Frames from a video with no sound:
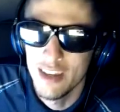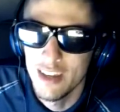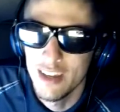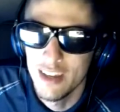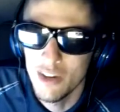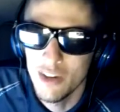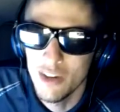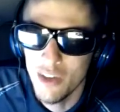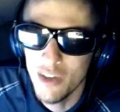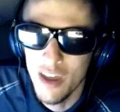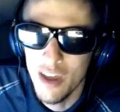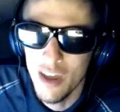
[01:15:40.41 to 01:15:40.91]

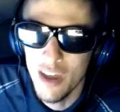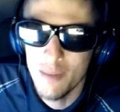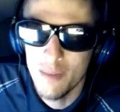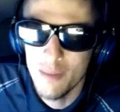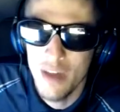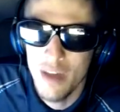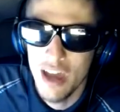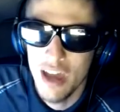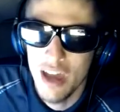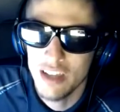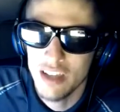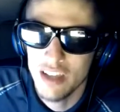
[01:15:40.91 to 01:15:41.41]
Okay, I'm
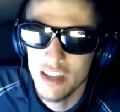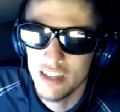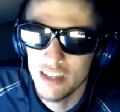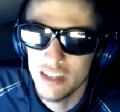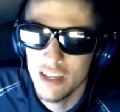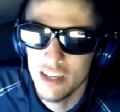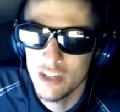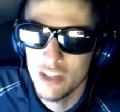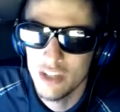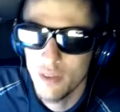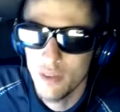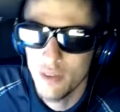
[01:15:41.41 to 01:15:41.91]
back,
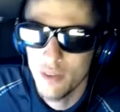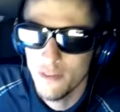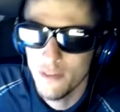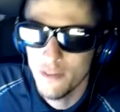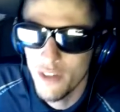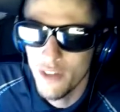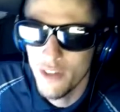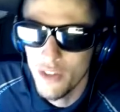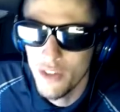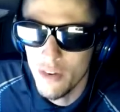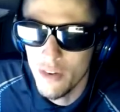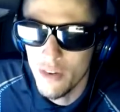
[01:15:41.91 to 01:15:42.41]
says Red
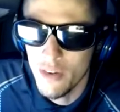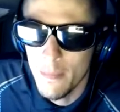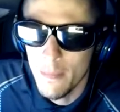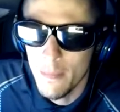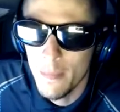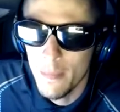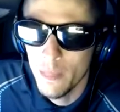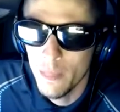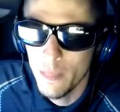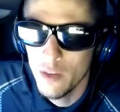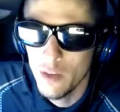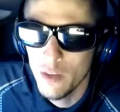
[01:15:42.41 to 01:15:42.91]
Feather.
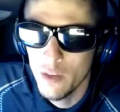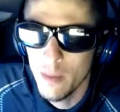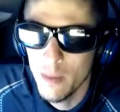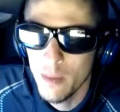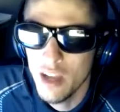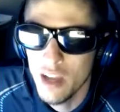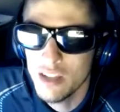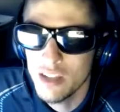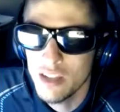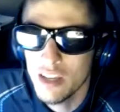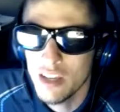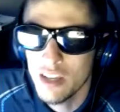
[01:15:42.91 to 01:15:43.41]

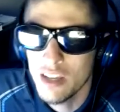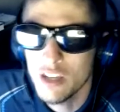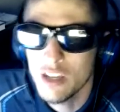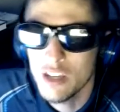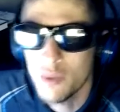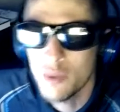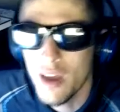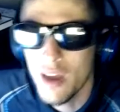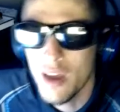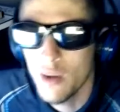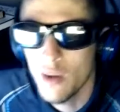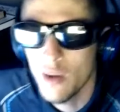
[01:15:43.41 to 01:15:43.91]
Humane says,
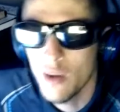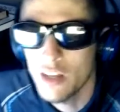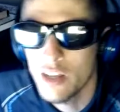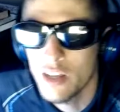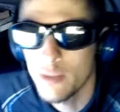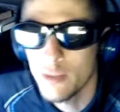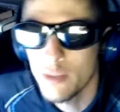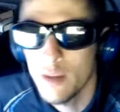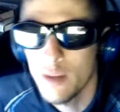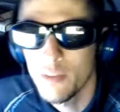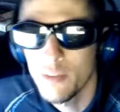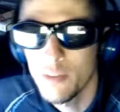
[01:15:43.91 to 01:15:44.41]
wow,
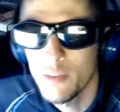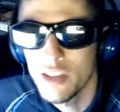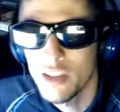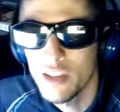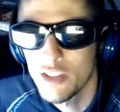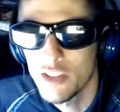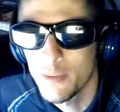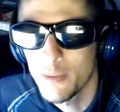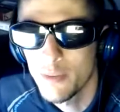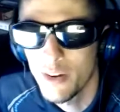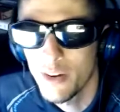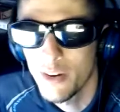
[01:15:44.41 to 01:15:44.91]
S-Man being
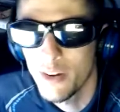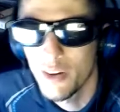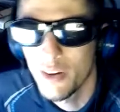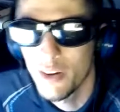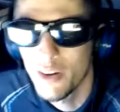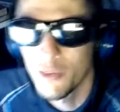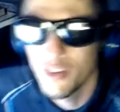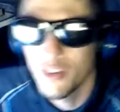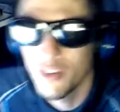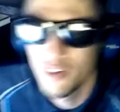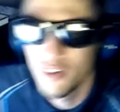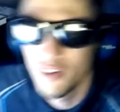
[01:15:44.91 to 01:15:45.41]
super...
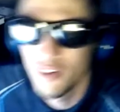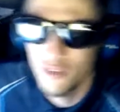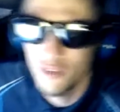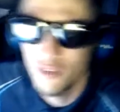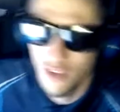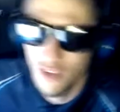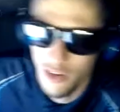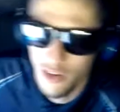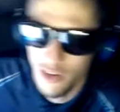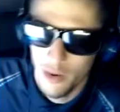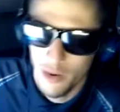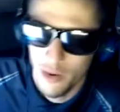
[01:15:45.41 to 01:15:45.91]
Oh,
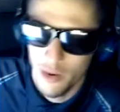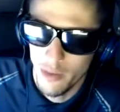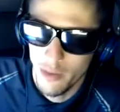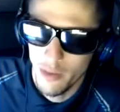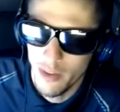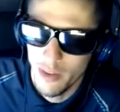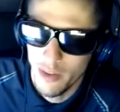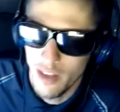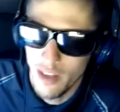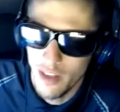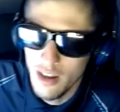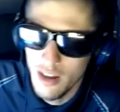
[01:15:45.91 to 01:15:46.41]
okay, you already
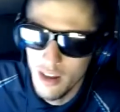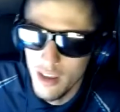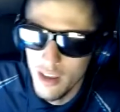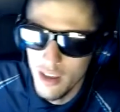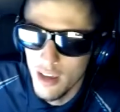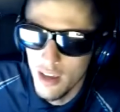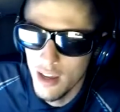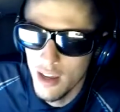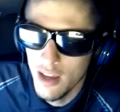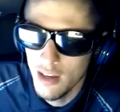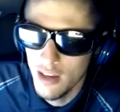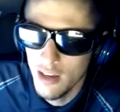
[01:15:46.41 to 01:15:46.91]
read that.
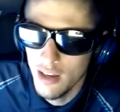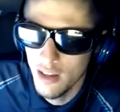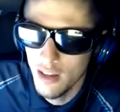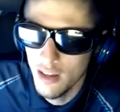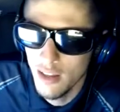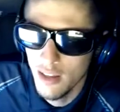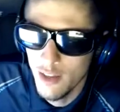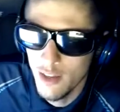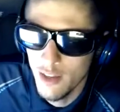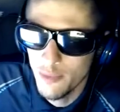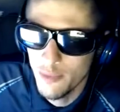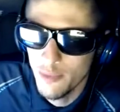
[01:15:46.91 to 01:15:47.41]
And
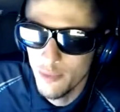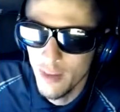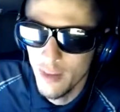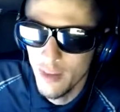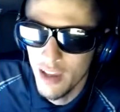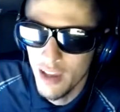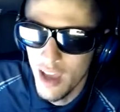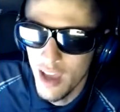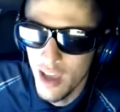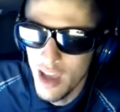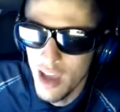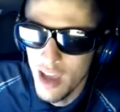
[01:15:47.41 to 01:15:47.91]
laugh my
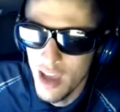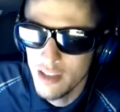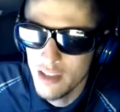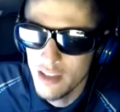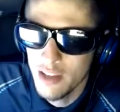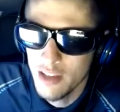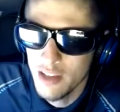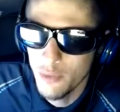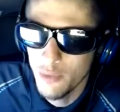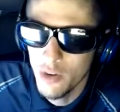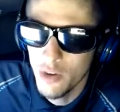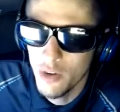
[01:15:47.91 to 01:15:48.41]
ass
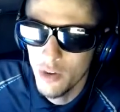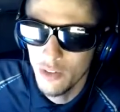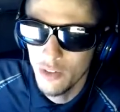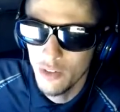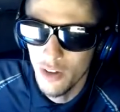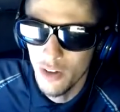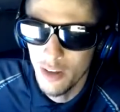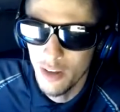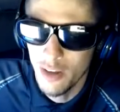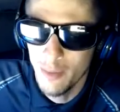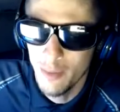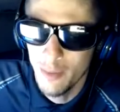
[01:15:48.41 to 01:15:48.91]
off. We are
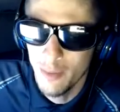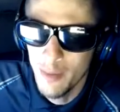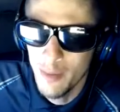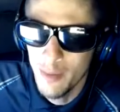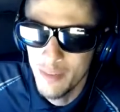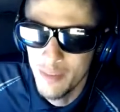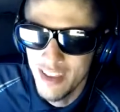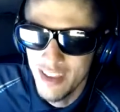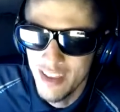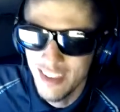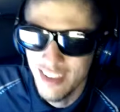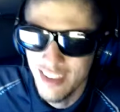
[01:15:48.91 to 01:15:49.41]
talking about
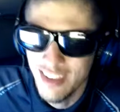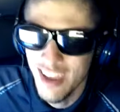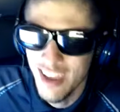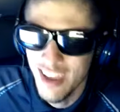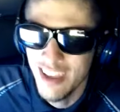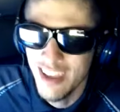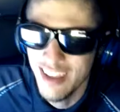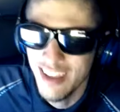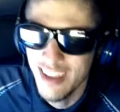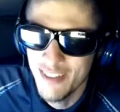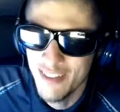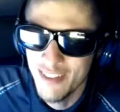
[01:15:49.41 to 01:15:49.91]
being gay
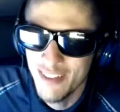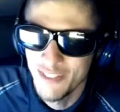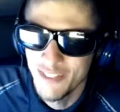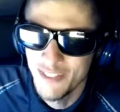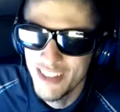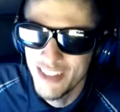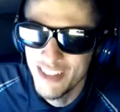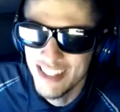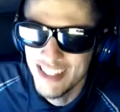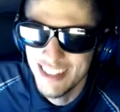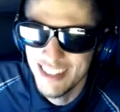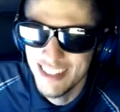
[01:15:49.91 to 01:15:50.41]
and getting
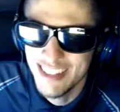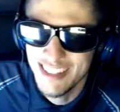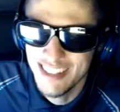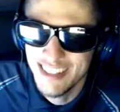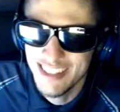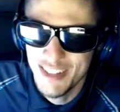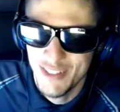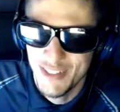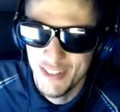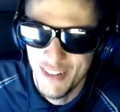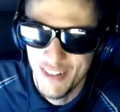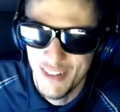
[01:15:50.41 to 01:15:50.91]
fisted,
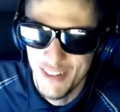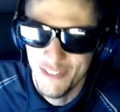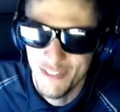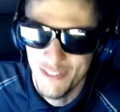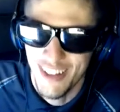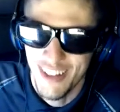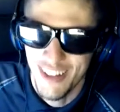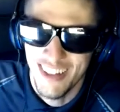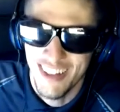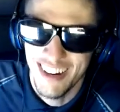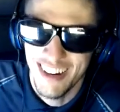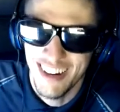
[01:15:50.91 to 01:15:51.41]
says Red
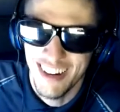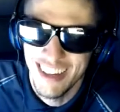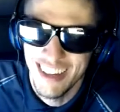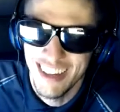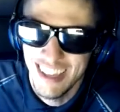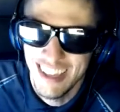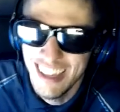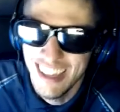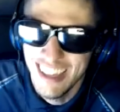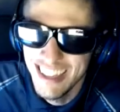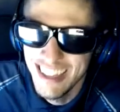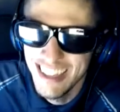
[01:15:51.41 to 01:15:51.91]
Feather.
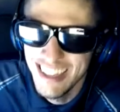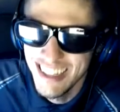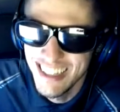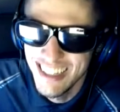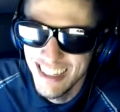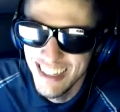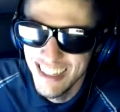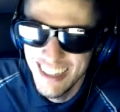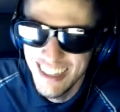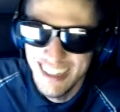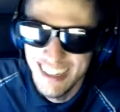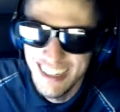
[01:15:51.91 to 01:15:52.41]

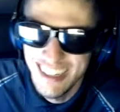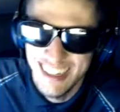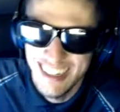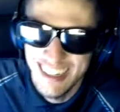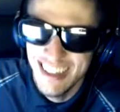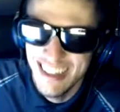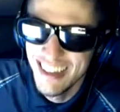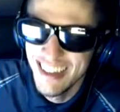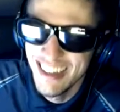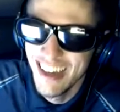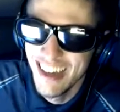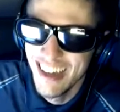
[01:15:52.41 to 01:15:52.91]

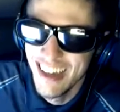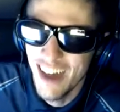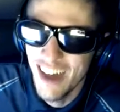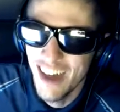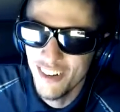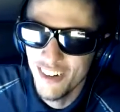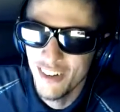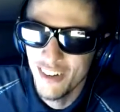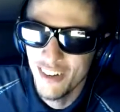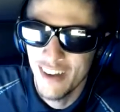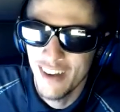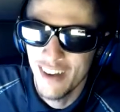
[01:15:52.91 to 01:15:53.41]
I don't
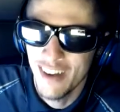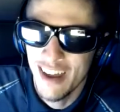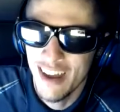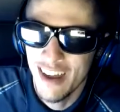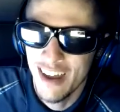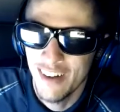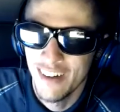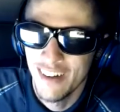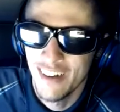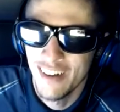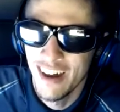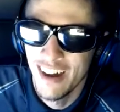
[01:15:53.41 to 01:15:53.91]
know
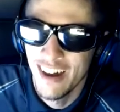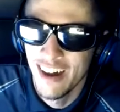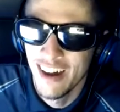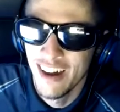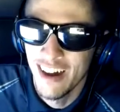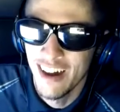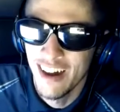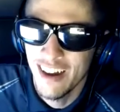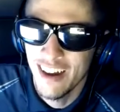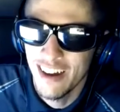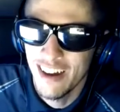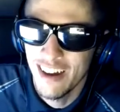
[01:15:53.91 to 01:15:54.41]
how.
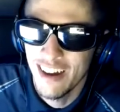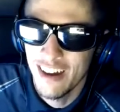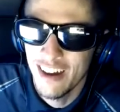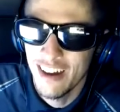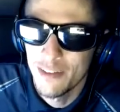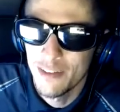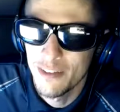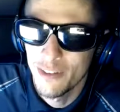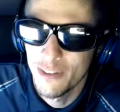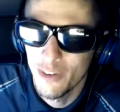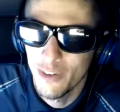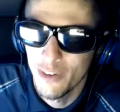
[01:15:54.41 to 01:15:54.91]
Ha ha ha,
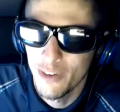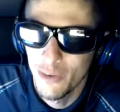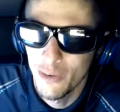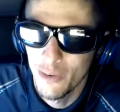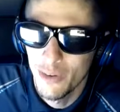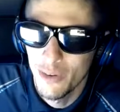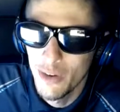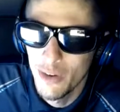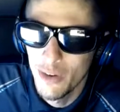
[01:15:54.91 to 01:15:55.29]
front hole.